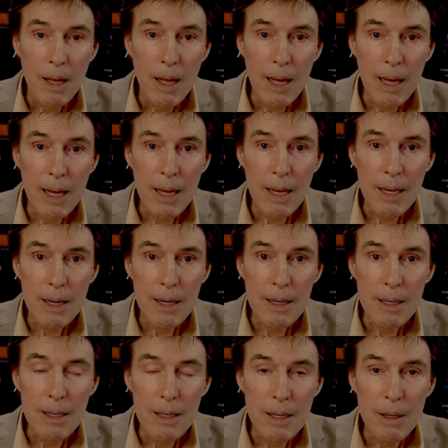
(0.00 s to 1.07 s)

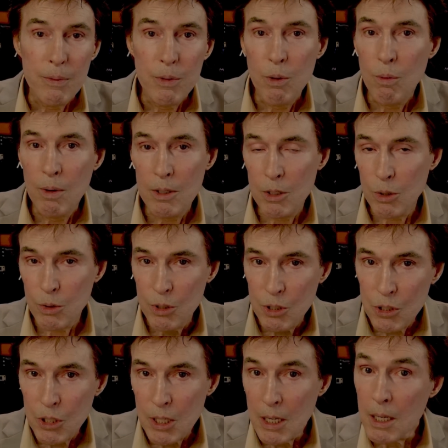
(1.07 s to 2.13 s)
And if you want to
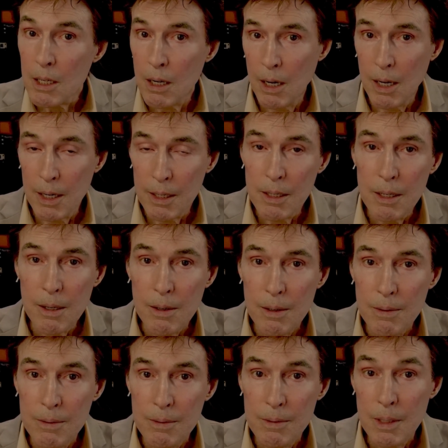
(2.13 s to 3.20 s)
see God,
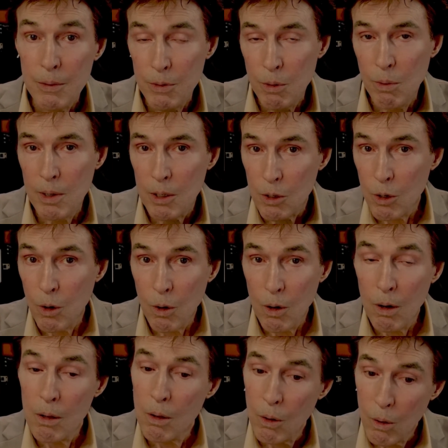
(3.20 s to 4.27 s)
if you want to
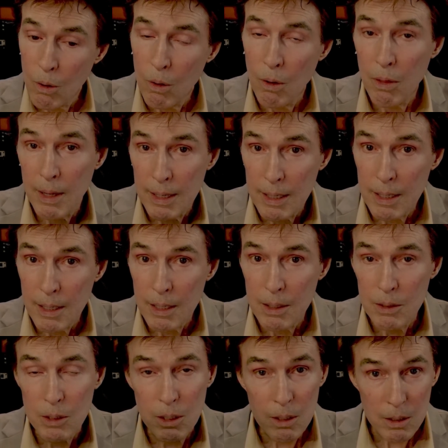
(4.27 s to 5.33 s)
call all that
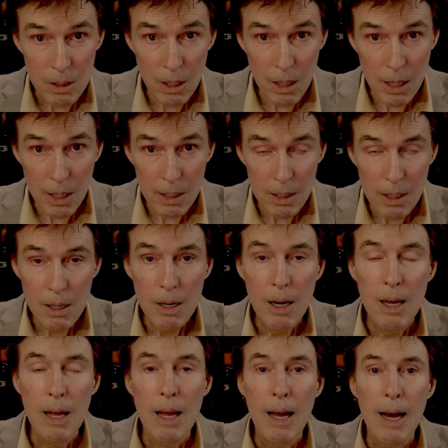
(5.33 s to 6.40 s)
is God,
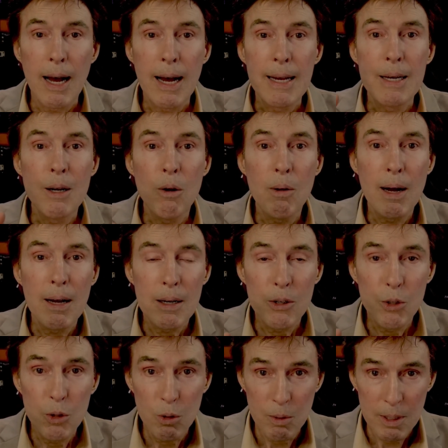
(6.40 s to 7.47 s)
I know how to
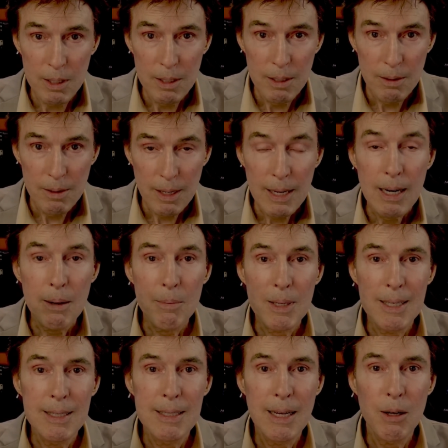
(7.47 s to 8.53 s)
do it. And I'm
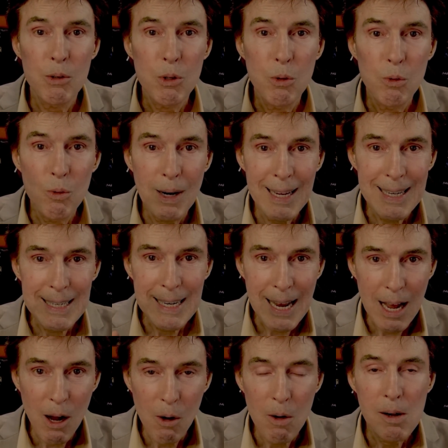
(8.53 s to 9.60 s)
going to tell you right
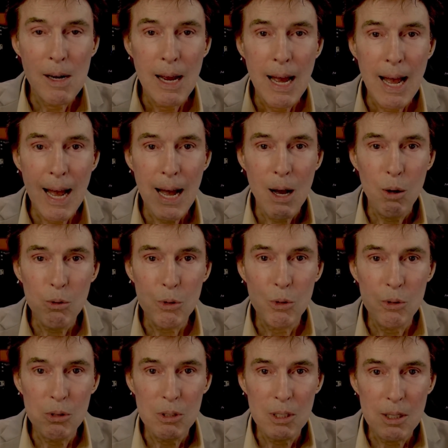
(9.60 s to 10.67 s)
now how
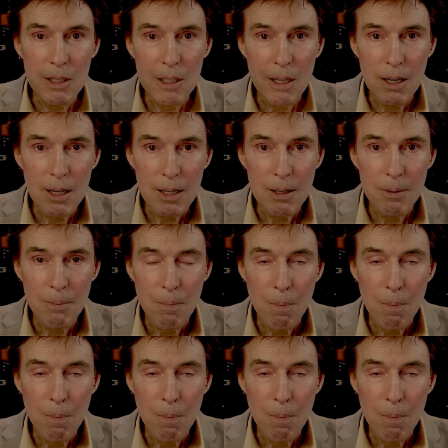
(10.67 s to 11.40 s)
to see God.